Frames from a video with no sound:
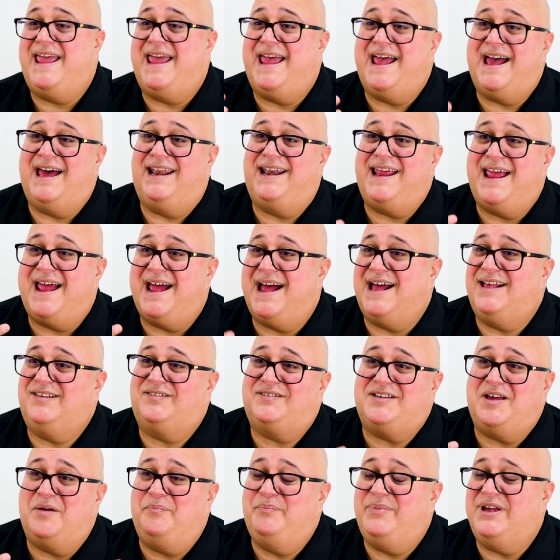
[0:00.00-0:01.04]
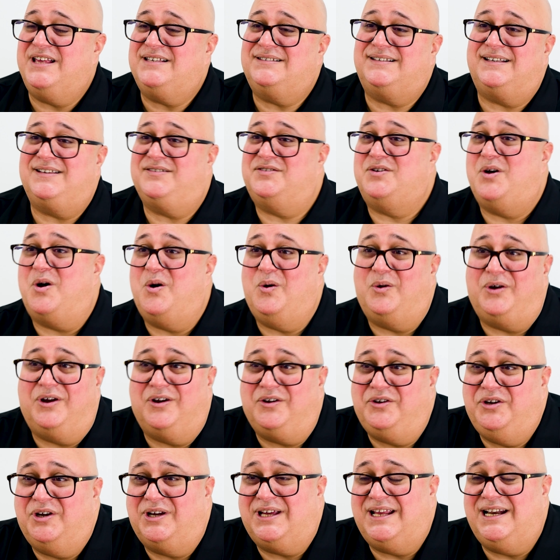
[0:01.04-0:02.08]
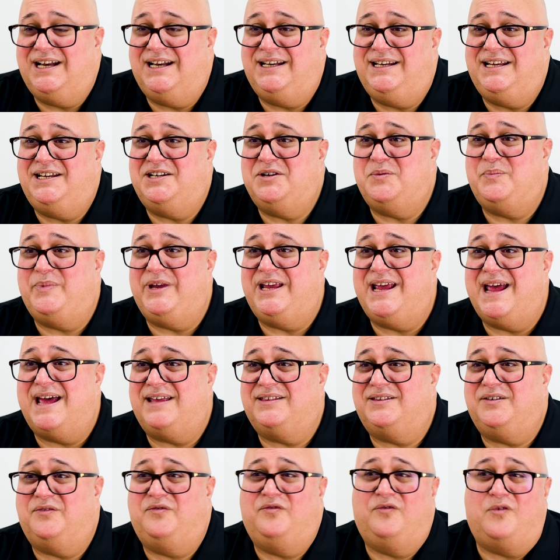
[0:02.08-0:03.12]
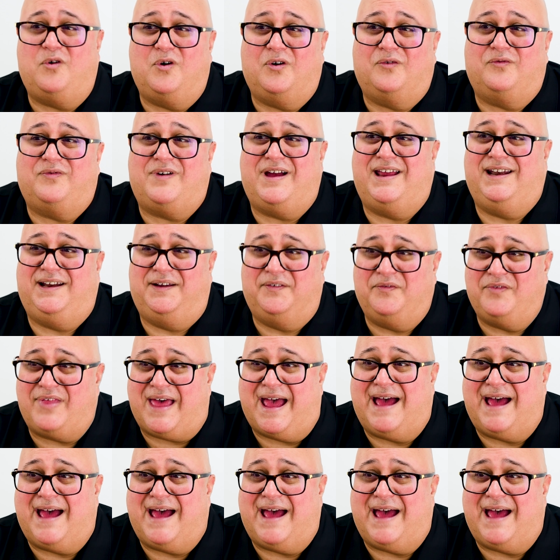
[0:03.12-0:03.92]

And as a business owner, you're gonna need to be at the forefront of